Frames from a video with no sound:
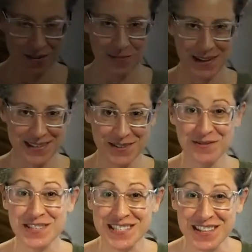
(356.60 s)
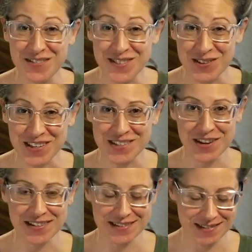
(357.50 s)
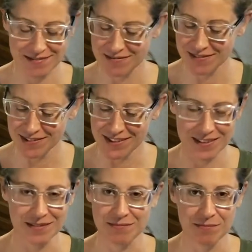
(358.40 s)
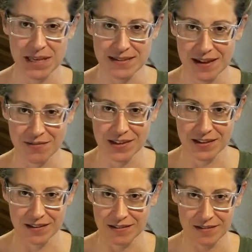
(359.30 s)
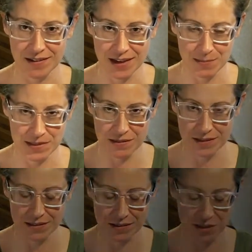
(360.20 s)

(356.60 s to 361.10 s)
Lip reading: Oh man, do you just love soy sauce? It makes everything absolutely